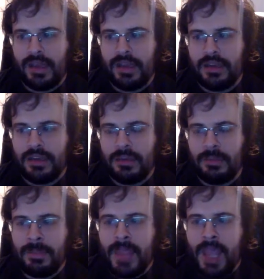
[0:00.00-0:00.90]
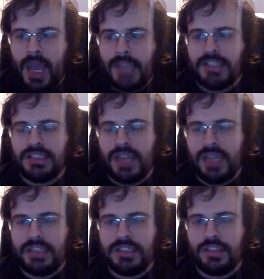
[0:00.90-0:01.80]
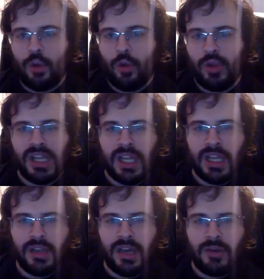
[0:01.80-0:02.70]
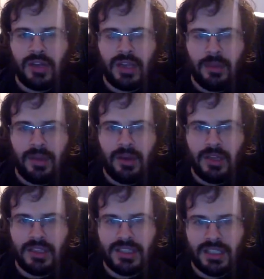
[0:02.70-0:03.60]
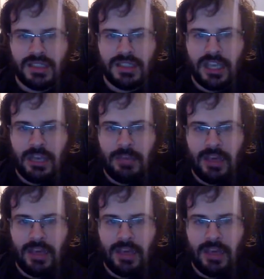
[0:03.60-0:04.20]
And I just don't really like a lot about what I see in his game.